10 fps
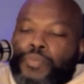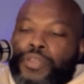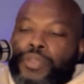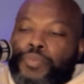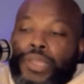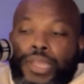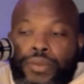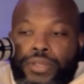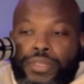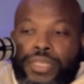But
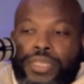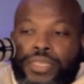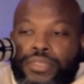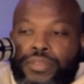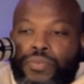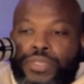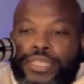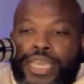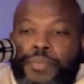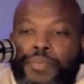apparently,
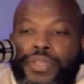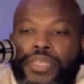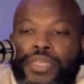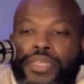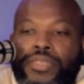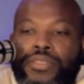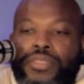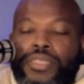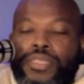what's happening is